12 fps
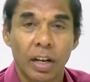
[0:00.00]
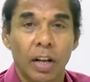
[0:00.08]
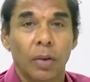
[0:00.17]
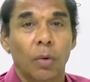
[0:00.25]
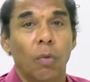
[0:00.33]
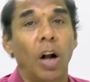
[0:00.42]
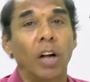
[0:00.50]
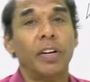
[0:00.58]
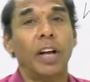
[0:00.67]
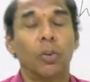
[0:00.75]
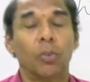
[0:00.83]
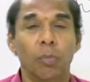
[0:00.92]
What we
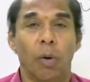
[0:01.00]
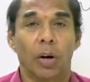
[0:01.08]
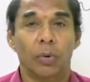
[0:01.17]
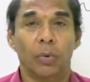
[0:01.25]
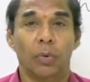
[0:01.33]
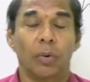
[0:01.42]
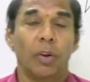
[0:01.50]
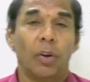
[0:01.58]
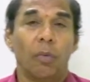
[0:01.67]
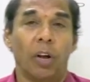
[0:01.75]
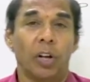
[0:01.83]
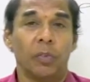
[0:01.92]
have to borrow?
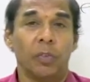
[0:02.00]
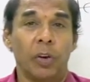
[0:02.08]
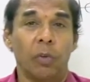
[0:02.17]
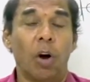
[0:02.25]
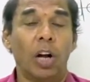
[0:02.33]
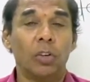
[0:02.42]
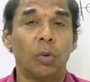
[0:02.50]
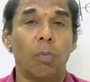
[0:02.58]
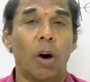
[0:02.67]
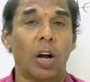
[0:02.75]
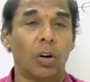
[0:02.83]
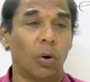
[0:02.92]
When we want to
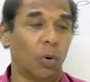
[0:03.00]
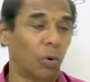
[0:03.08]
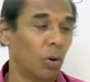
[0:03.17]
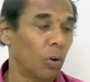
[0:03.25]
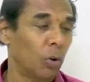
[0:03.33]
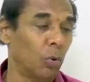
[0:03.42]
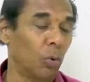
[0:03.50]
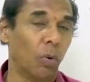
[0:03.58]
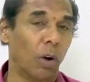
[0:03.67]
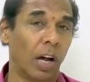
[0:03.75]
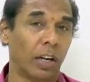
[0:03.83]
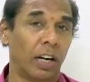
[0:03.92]
borrow do
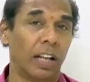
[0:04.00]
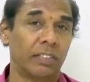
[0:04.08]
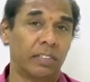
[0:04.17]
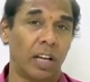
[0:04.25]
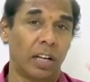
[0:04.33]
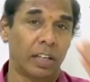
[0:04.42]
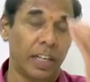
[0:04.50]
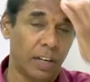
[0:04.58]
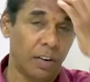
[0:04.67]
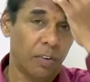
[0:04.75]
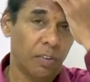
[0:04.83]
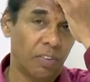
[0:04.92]
or does or did
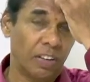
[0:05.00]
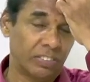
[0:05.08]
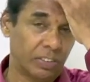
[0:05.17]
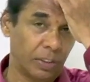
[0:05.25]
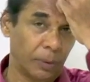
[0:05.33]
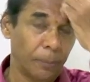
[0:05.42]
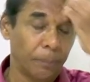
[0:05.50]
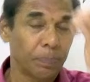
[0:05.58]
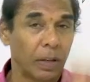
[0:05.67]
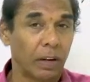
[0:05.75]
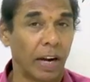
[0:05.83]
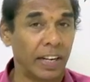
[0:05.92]
first,
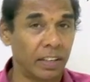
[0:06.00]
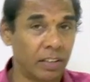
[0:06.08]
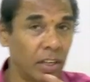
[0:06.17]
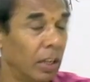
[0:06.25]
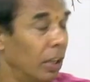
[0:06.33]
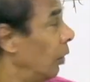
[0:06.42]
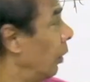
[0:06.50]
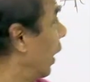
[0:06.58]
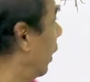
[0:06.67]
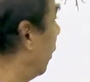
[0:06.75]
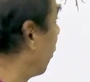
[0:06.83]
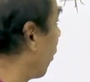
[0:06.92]
right? Look at
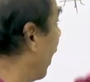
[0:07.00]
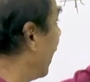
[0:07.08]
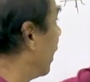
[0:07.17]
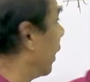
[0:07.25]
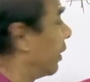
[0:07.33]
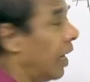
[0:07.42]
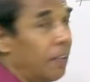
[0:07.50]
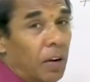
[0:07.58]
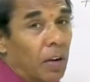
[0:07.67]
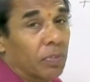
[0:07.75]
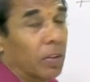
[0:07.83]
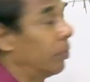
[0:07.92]
it. Write the 3 forms of the